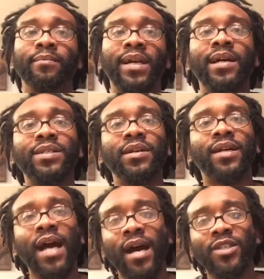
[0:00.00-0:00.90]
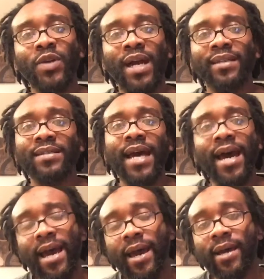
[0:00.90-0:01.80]
because your contract is
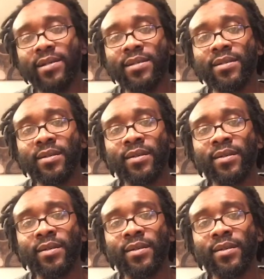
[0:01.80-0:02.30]
ass.